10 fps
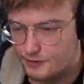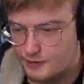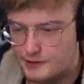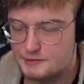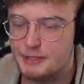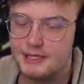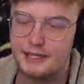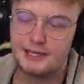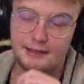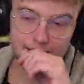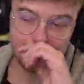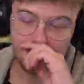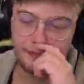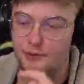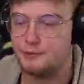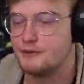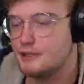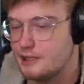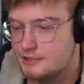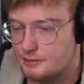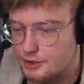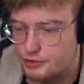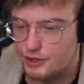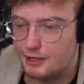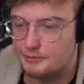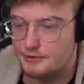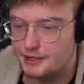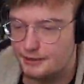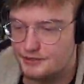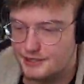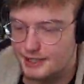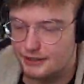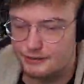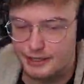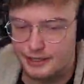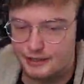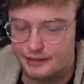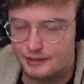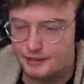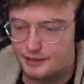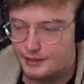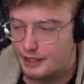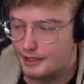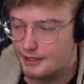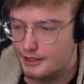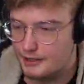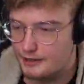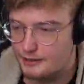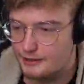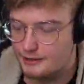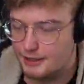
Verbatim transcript: There's been like a lot of movement techniques that have been dropped, and I was like, I don't wanna stop running.